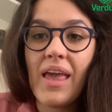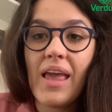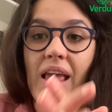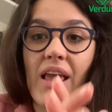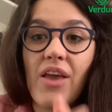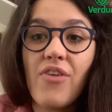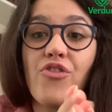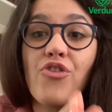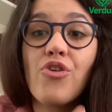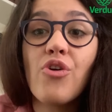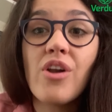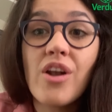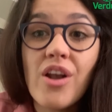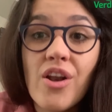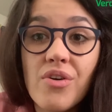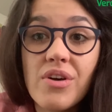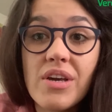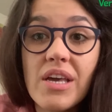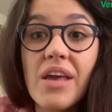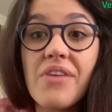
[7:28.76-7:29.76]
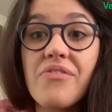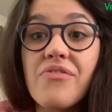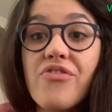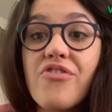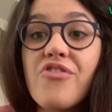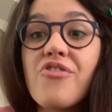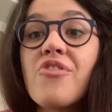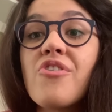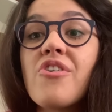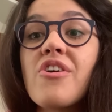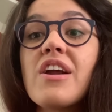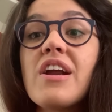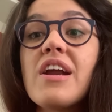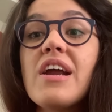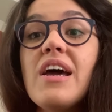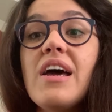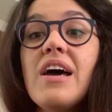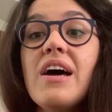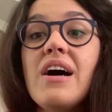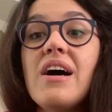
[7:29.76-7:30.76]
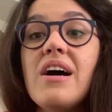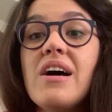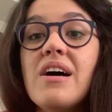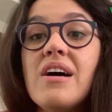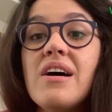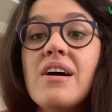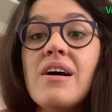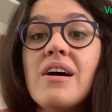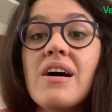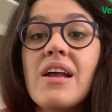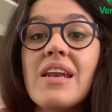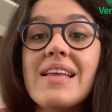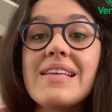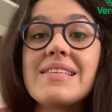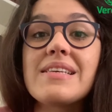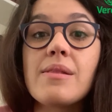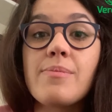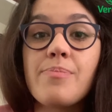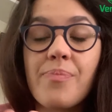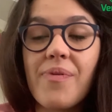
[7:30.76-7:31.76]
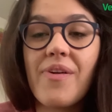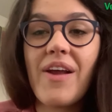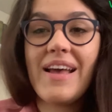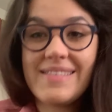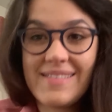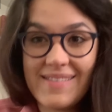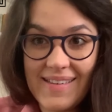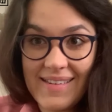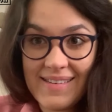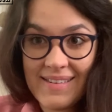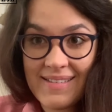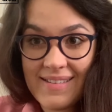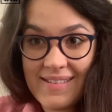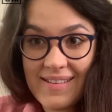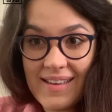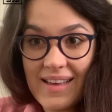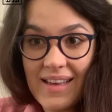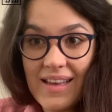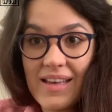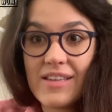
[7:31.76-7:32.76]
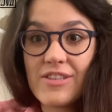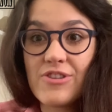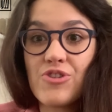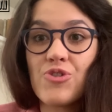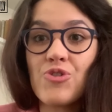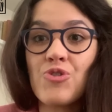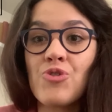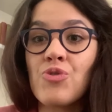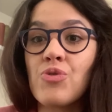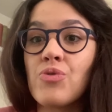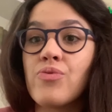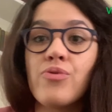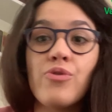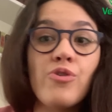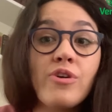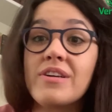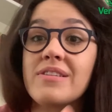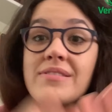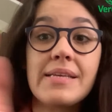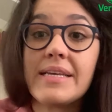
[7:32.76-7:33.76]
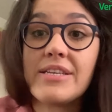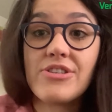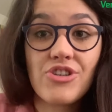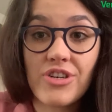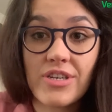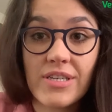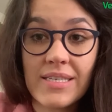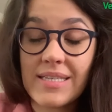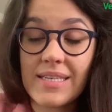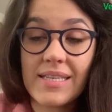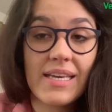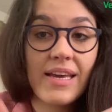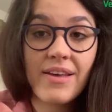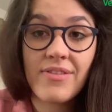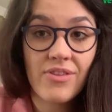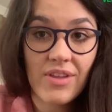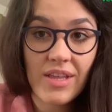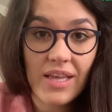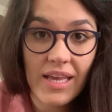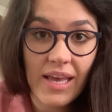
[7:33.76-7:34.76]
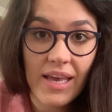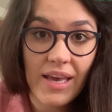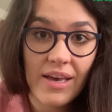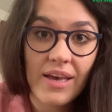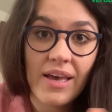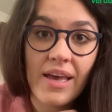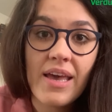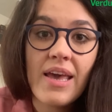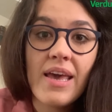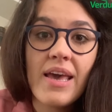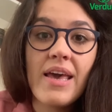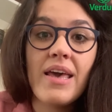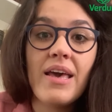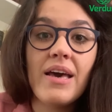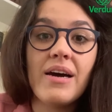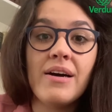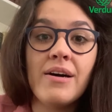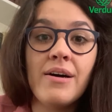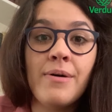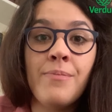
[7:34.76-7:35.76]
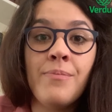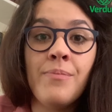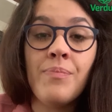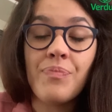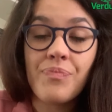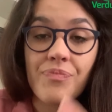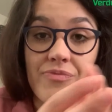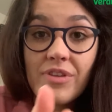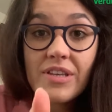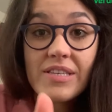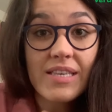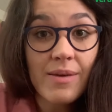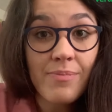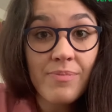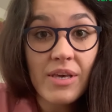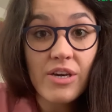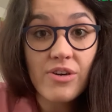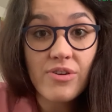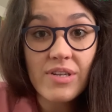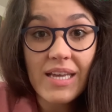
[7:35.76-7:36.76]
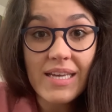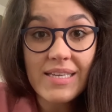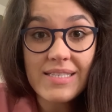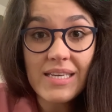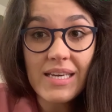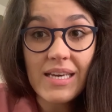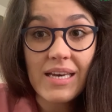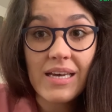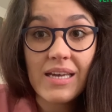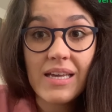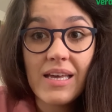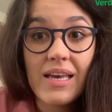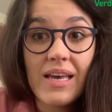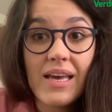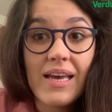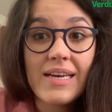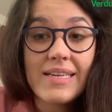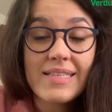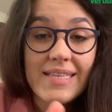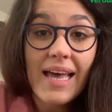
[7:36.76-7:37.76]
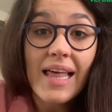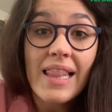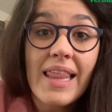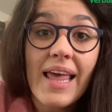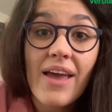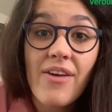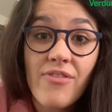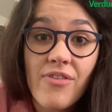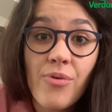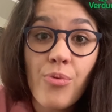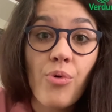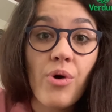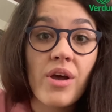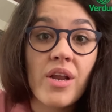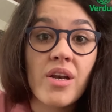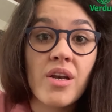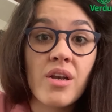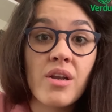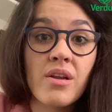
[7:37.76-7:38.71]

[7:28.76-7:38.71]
If you're looking for a little present for teachers at the end of the year, this can be a good idea. Tell everyone.